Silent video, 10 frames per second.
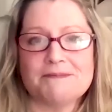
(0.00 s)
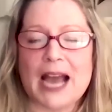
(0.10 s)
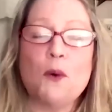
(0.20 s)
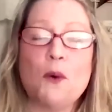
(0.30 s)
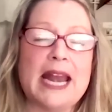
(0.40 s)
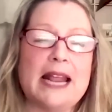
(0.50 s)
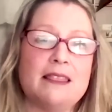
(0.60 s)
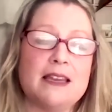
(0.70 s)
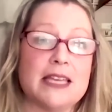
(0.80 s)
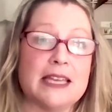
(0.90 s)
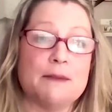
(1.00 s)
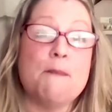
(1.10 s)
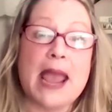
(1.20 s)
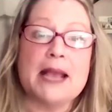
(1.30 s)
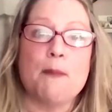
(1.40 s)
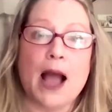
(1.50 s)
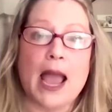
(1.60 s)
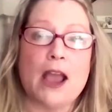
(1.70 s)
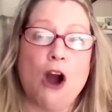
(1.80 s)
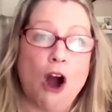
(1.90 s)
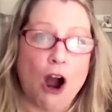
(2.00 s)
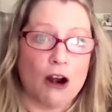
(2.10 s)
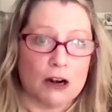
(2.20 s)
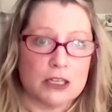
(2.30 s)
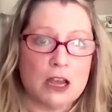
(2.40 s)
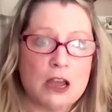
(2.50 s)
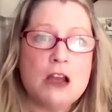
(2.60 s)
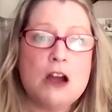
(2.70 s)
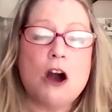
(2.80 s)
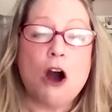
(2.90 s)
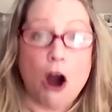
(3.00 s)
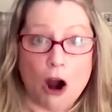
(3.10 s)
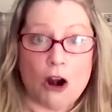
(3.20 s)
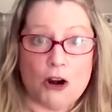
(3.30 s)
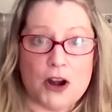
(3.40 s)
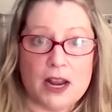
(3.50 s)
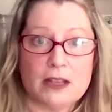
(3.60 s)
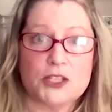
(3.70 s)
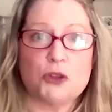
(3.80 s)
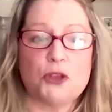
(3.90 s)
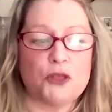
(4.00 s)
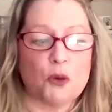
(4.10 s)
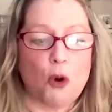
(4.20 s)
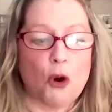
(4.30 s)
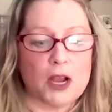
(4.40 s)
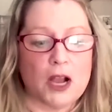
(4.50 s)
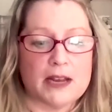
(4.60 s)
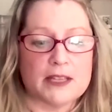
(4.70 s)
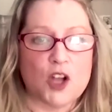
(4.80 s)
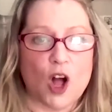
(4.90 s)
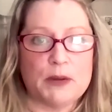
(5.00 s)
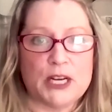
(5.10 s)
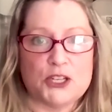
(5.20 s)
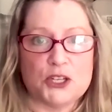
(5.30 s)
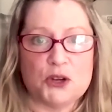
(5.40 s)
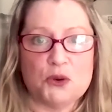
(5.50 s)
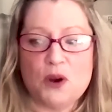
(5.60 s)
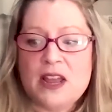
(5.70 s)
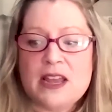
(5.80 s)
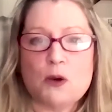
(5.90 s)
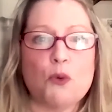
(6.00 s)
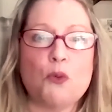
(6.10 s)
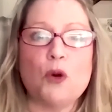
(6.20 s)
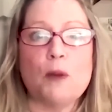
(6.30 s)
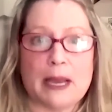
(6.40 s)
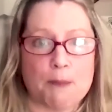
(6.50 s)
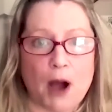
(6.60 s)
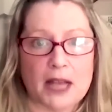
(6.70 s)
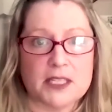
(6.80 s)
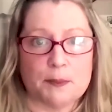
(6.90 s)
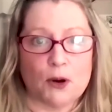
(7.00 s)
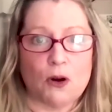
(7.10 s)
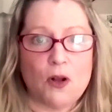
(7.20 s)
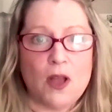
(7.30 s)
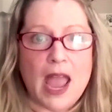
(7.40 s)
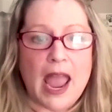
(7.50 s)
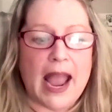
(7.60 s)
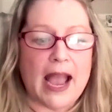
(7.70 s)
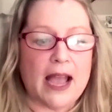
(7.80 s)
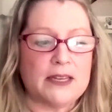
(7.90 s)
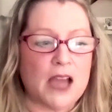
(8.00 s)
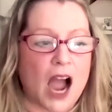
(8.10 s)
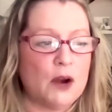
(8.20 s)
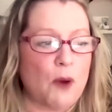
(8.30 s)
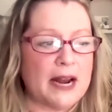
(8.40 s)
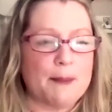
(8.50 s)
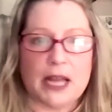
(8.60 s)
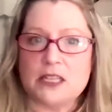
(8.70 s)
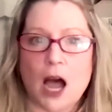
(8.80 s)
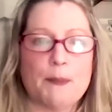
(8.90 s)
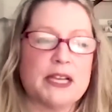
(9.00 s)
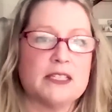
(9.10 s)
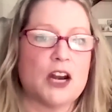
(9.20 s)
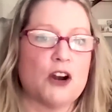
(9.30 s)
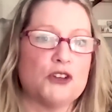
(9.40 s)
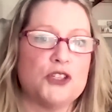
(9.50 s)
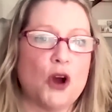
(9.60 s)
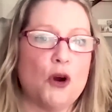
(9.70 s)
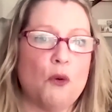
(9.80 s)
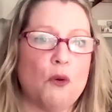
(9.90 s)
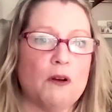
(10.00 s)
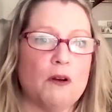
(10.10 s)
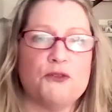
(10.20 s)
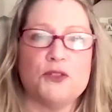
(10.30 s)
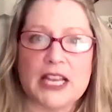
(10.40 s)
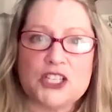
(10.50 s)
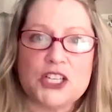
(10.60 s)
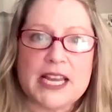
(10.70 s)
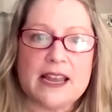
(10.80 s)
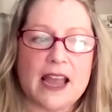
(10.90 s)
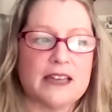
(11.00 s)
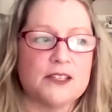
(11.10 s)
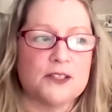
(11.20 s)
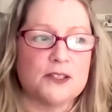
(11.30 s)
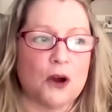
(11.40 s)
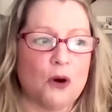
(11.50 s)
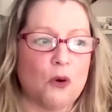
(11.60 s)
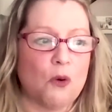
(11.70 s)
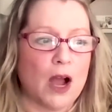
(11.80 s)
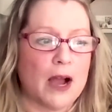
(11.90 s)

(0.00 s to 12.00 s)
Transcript: don't want anything to make my heart hard so that the work God has called me to do will be impossible. Mm-hmm. And I write about topics that are so fleshy and so